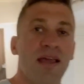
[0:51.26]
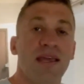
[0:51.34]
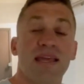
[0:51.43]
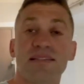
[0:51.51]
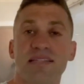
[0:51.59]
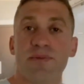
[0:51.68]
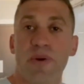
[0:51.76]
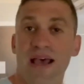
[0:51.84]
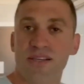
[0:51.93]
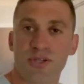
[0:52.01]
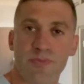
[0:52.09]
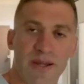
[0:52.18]
Into the
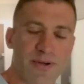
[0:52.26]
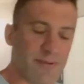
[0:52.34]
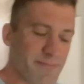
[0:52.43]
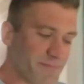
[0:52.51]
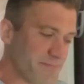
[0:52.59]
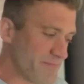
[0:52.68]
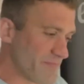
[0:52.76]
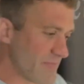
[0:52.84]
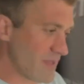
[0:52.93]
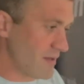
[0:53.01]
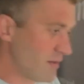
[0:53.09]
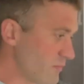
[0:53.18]
master bedroom,
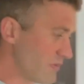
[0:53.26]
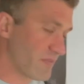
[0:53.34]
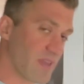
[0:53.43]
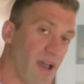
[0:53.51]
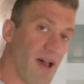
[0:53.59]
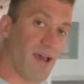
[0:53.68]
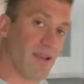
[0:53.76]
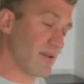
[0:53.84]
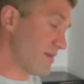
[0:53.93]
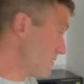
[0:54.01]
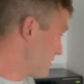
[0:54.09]
we've got a